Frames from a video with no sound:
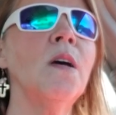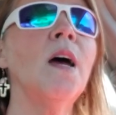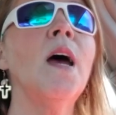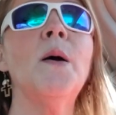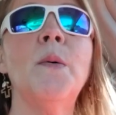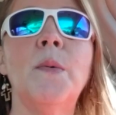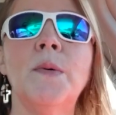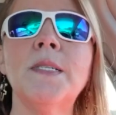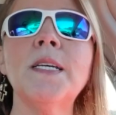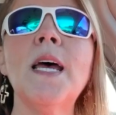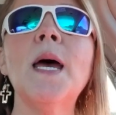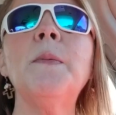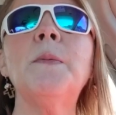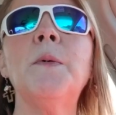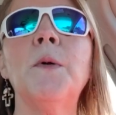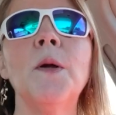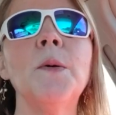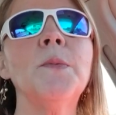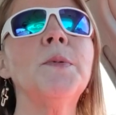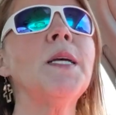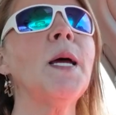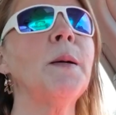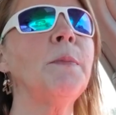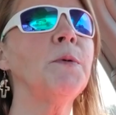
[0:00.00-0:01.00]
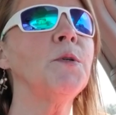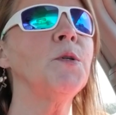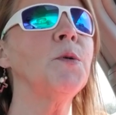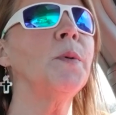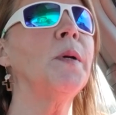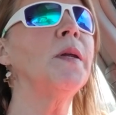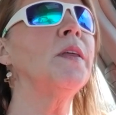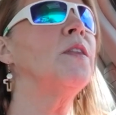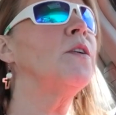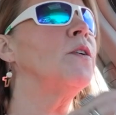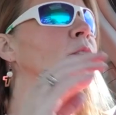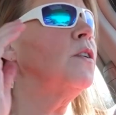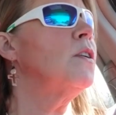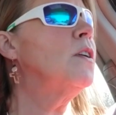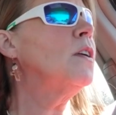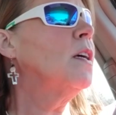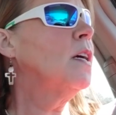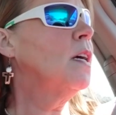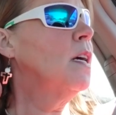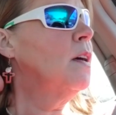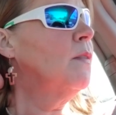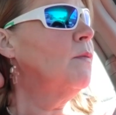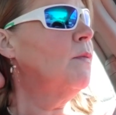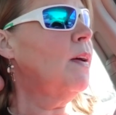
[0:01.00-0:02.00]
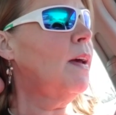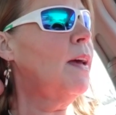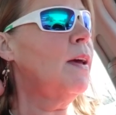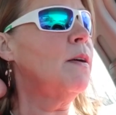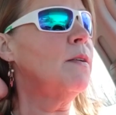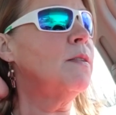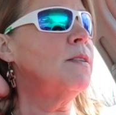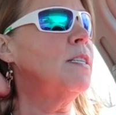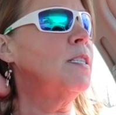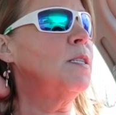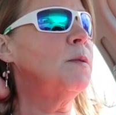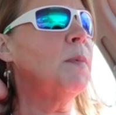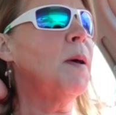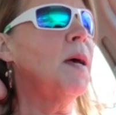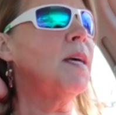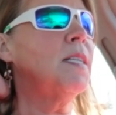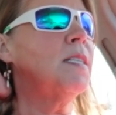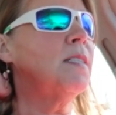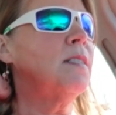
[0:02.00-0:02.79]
was April. It was April 23rd. I count six back,